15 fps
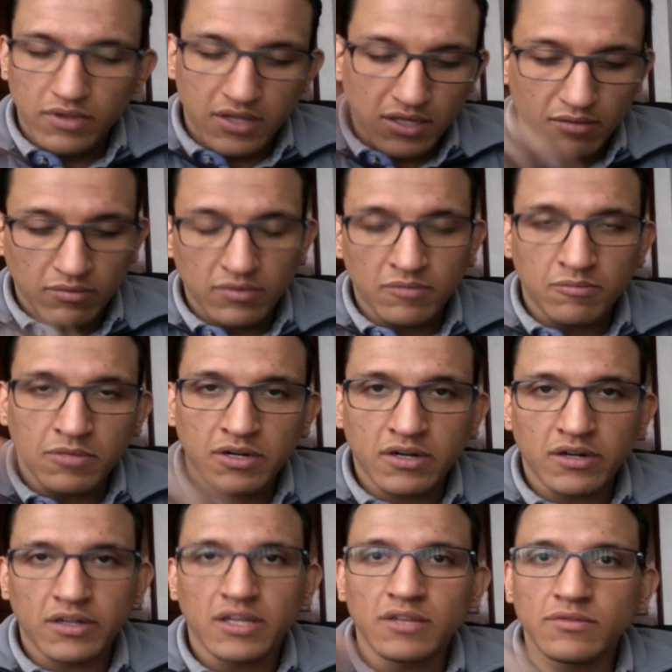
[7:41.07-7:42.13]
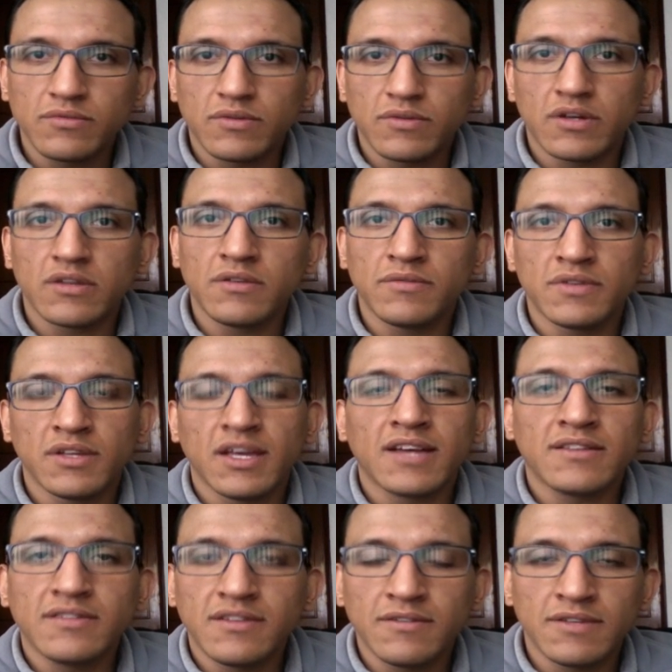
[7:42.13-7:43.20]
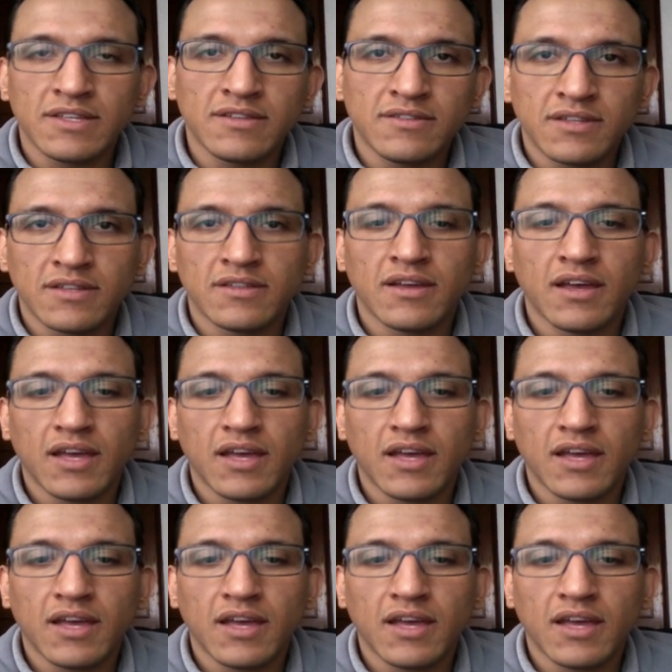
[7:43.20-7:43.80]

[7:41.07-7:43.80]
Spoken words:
mark each one of the activities that